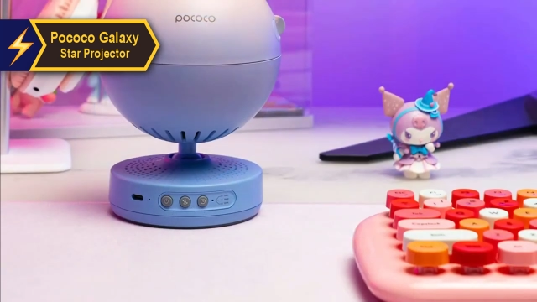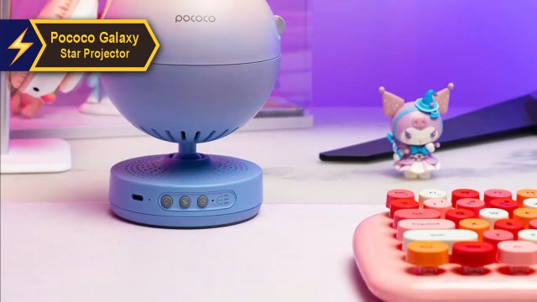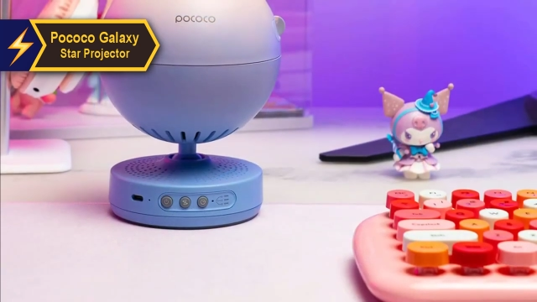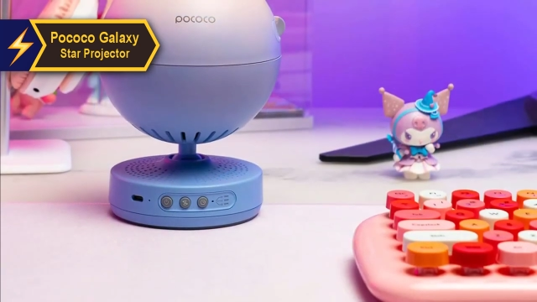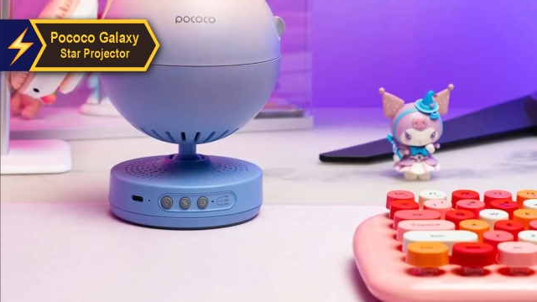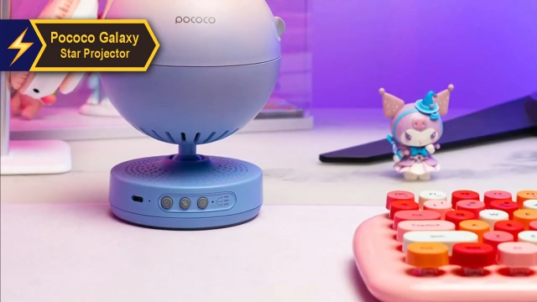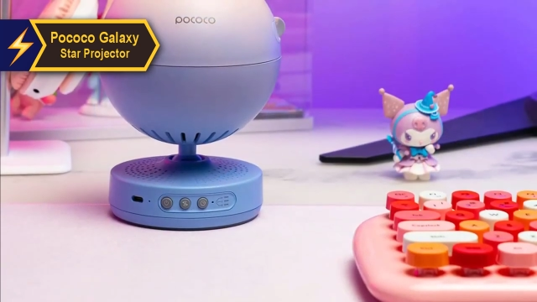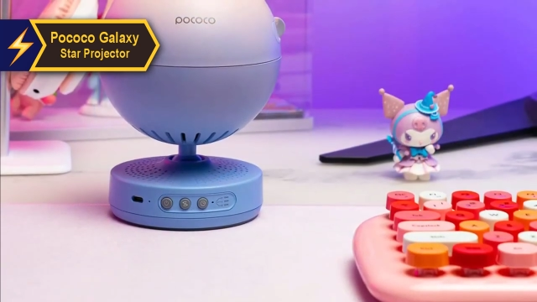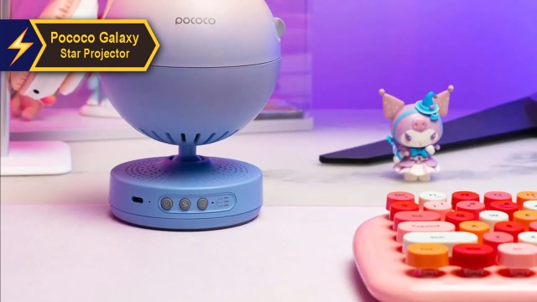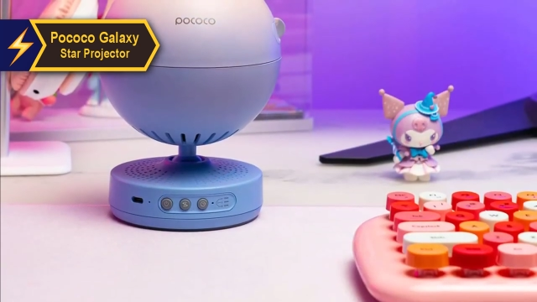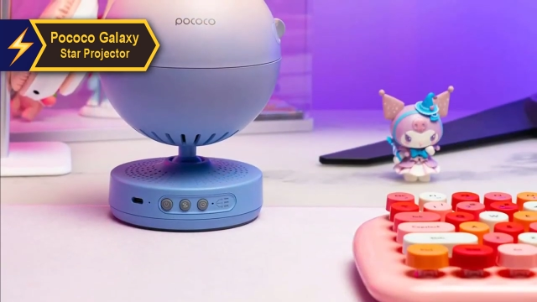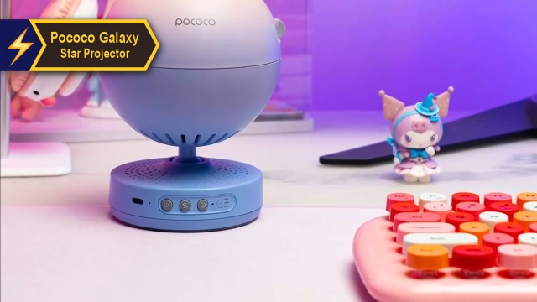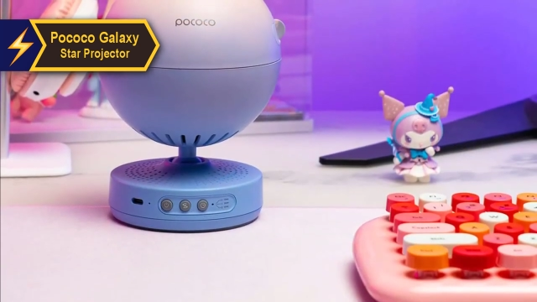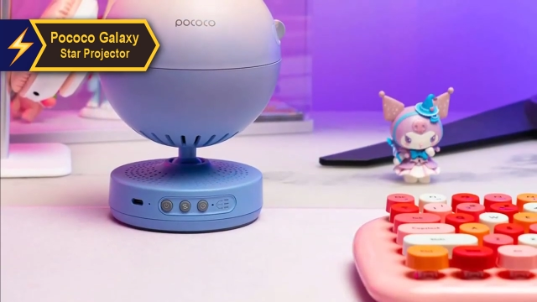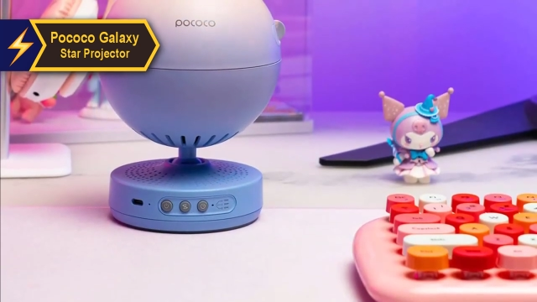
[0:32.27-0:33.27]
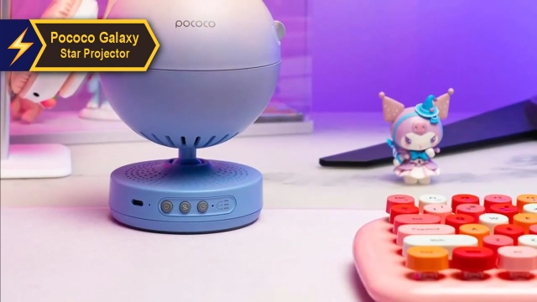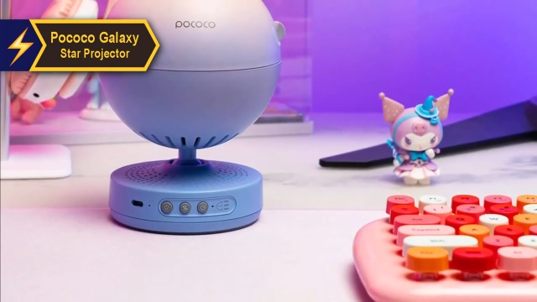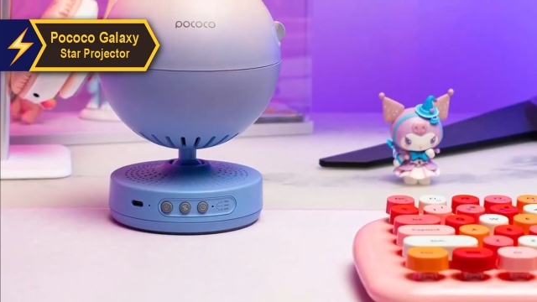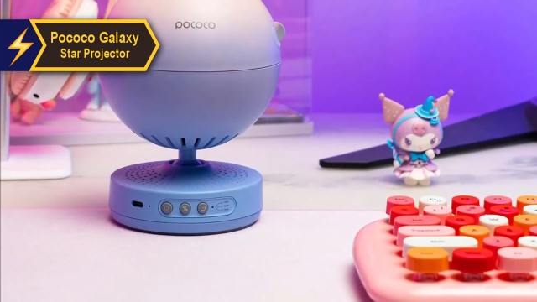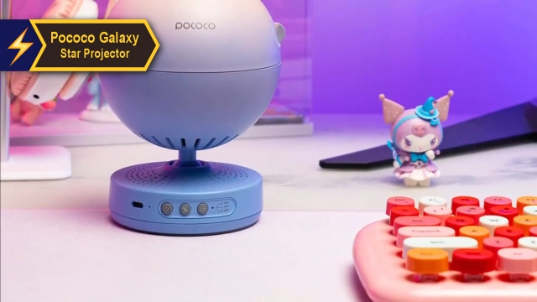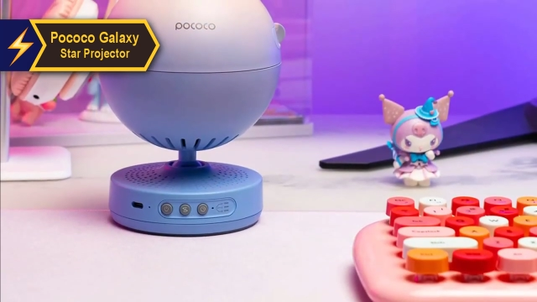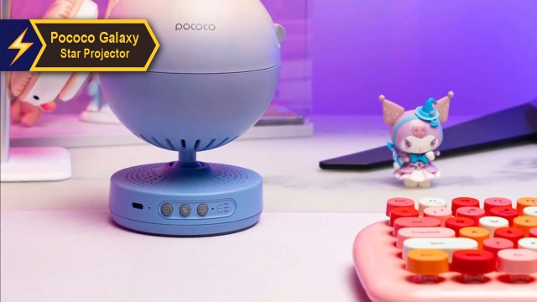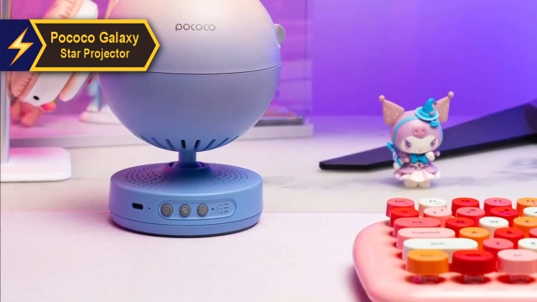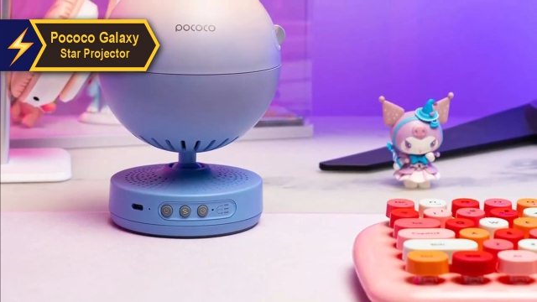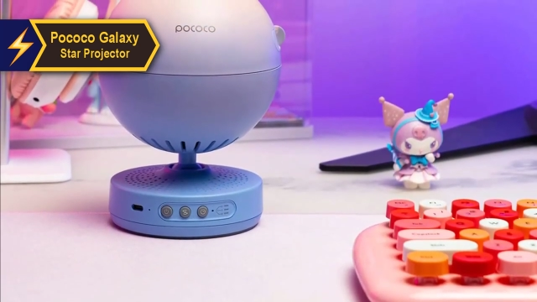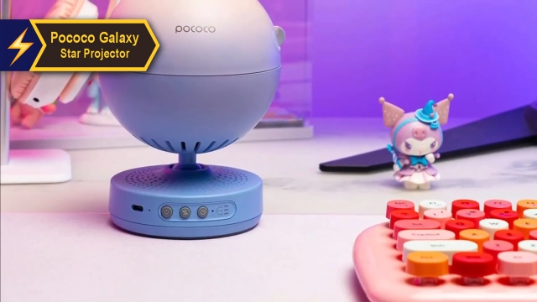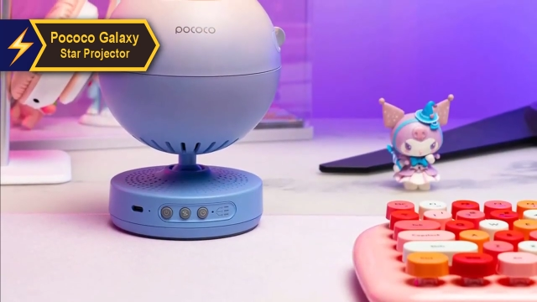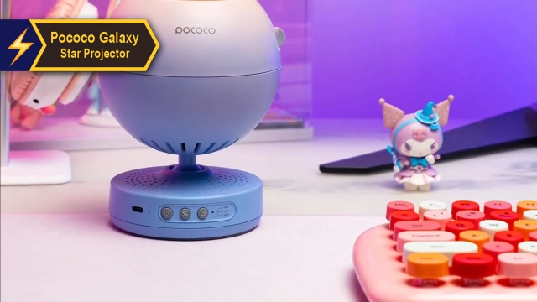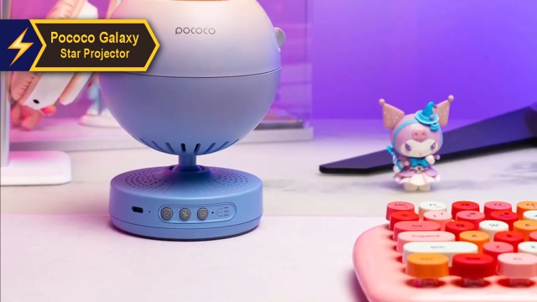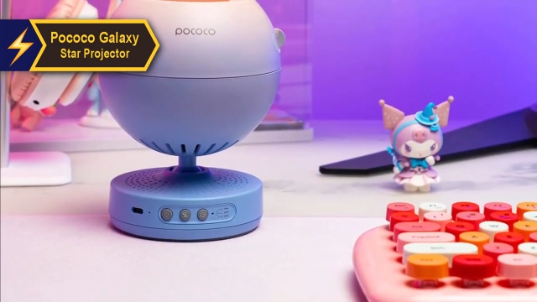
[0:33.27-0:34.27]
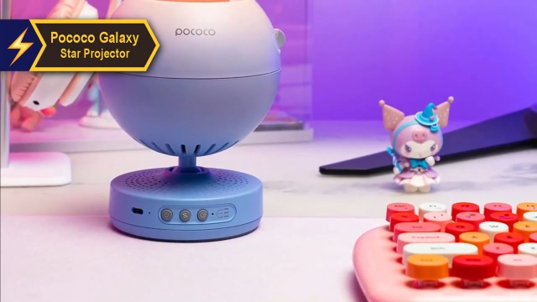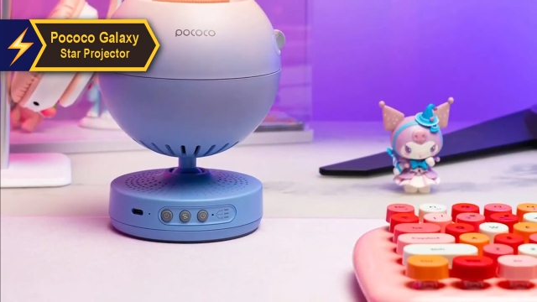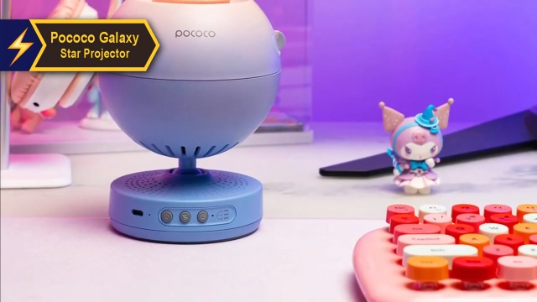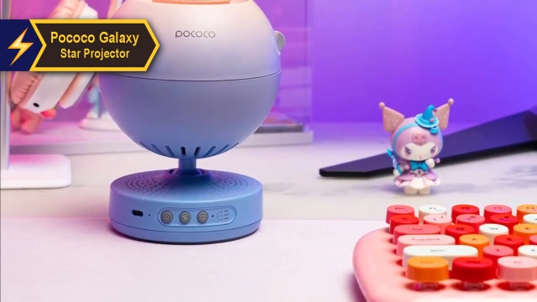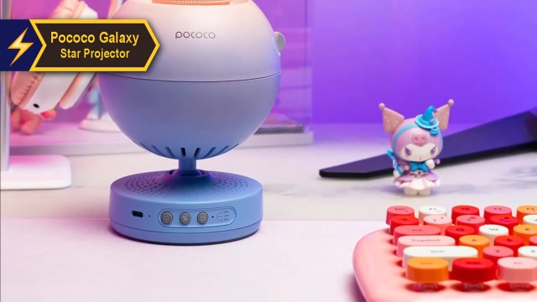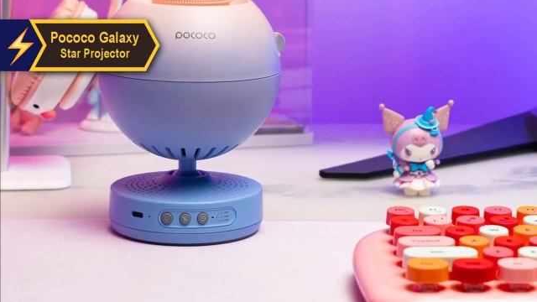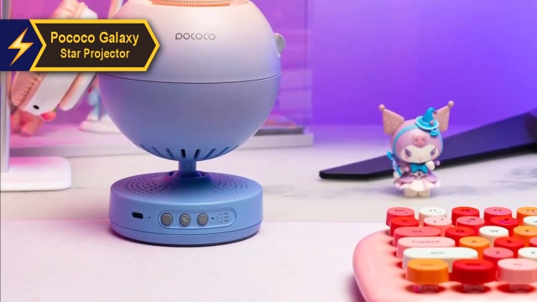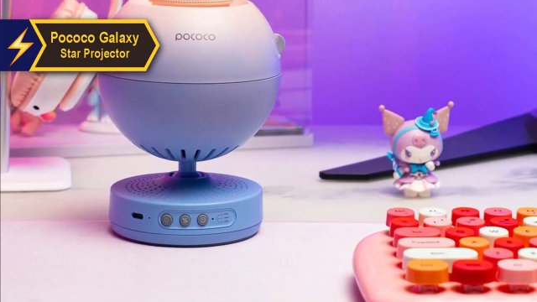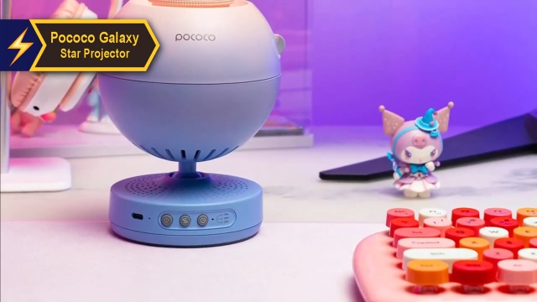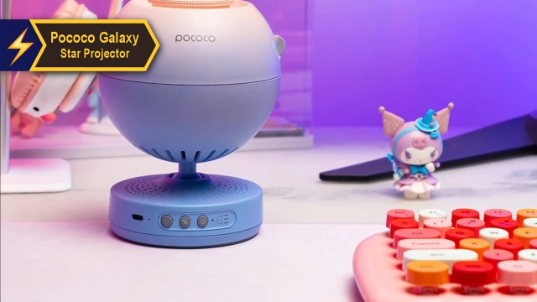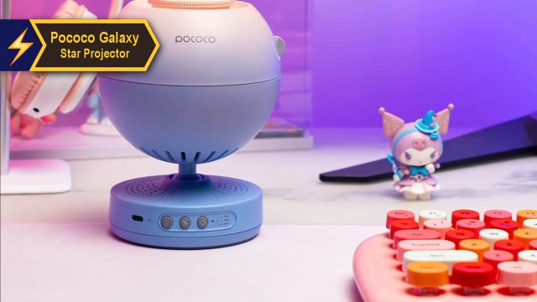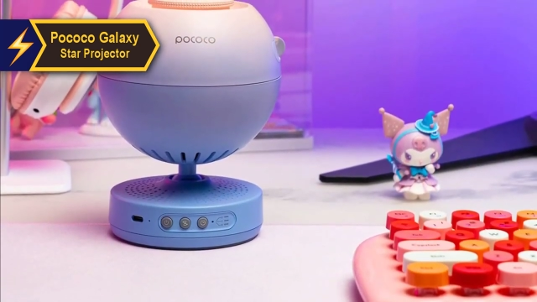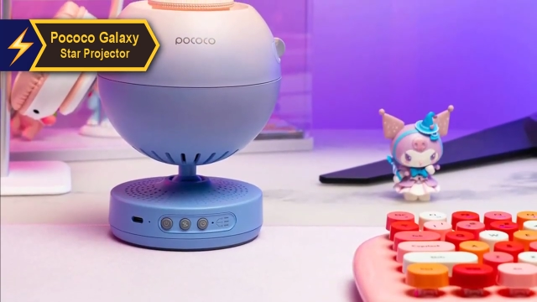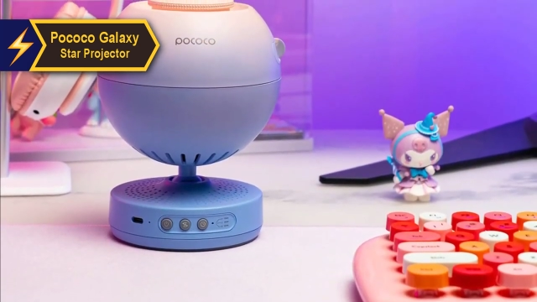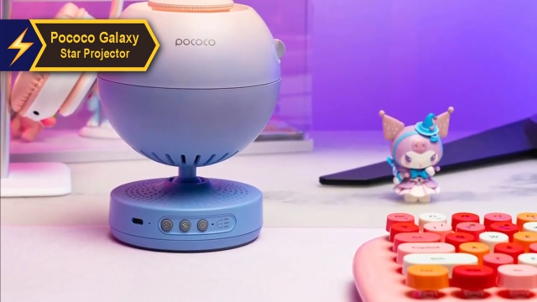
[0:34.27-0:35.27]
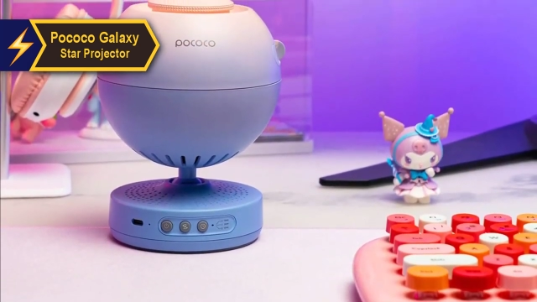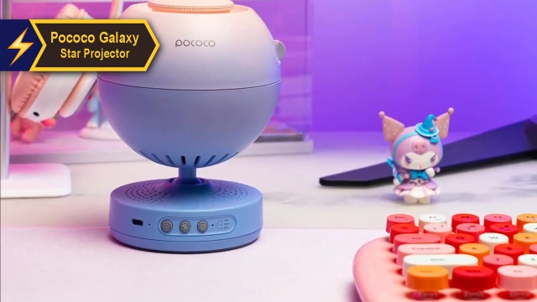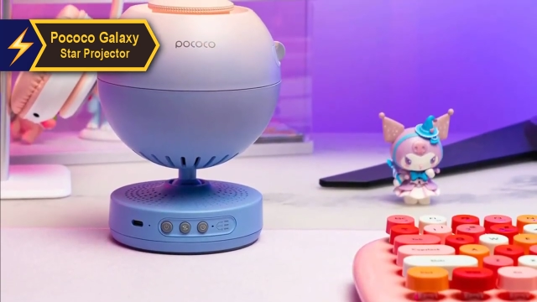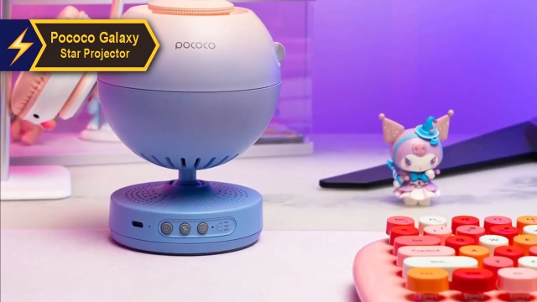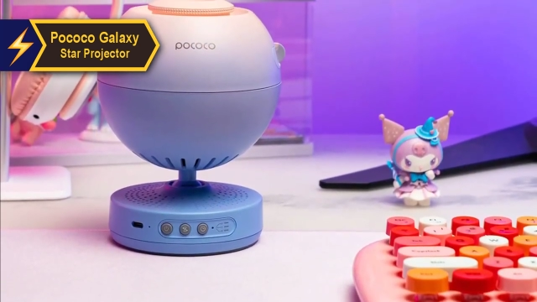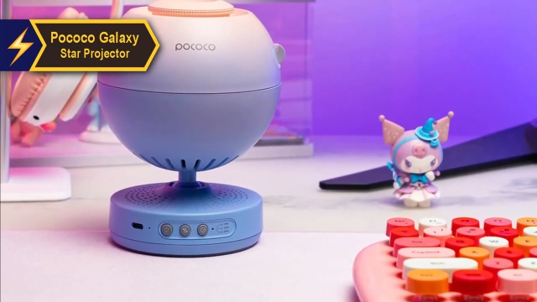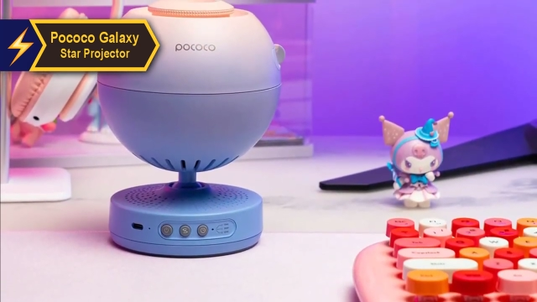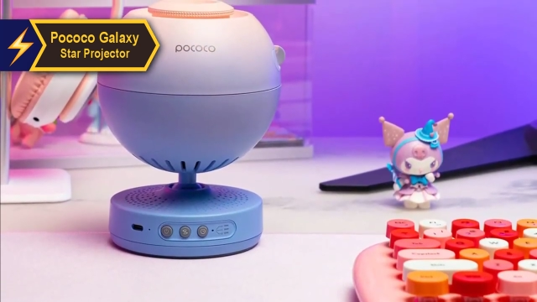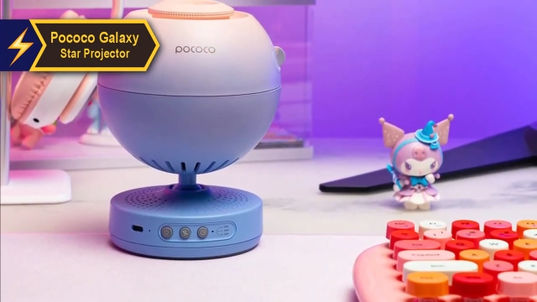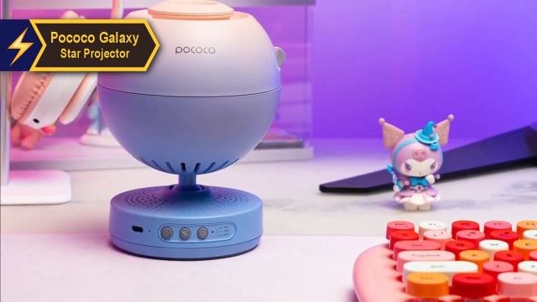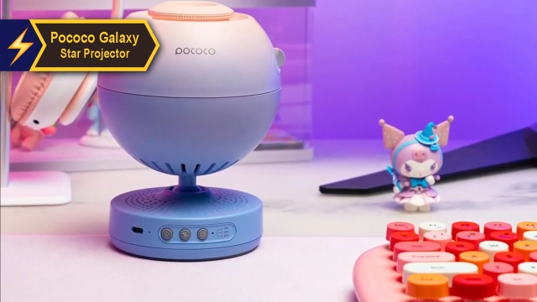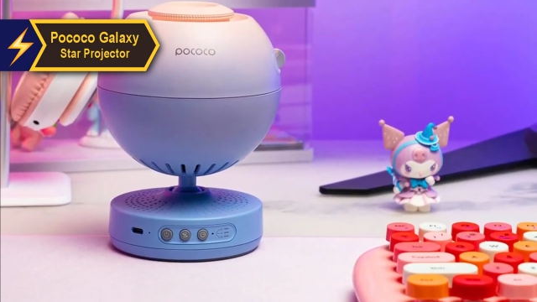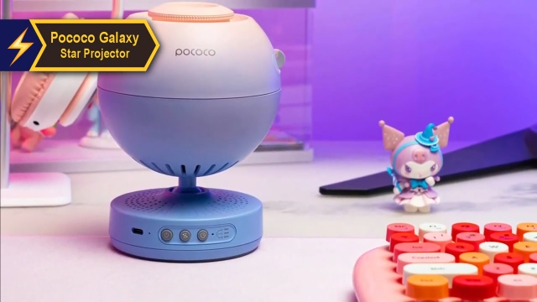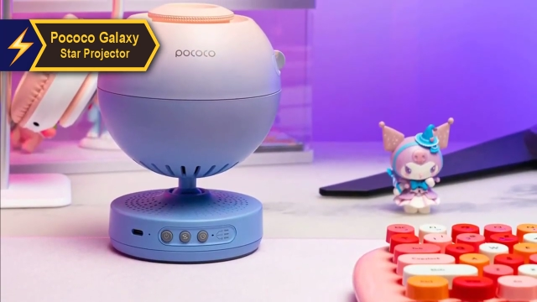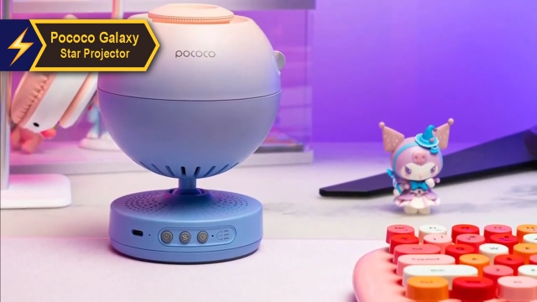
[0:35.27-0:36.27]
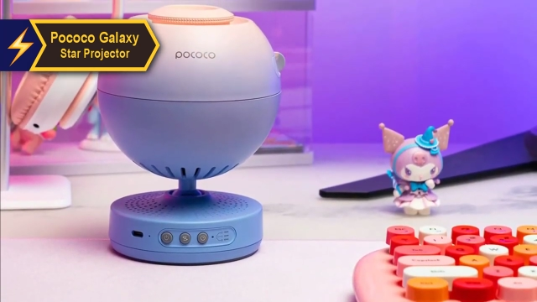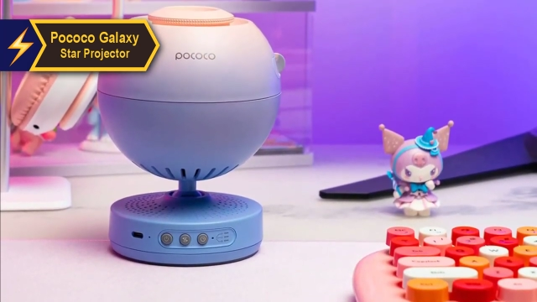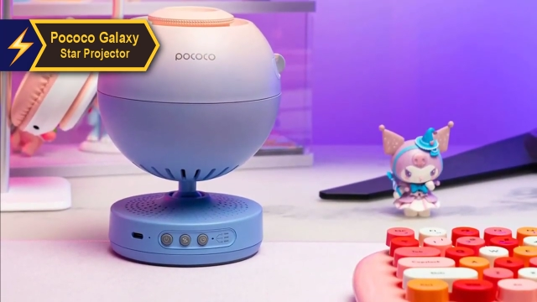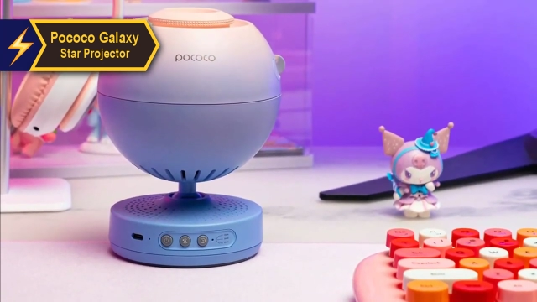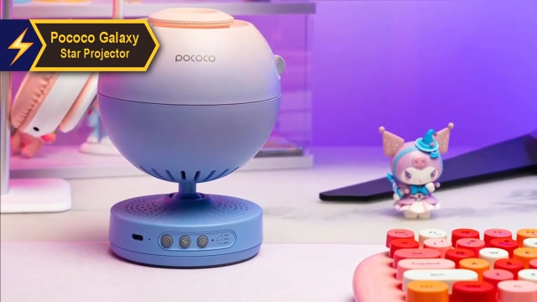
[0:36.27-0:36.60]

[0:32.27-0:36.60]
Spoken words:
No face is visible, so there are no lips to read.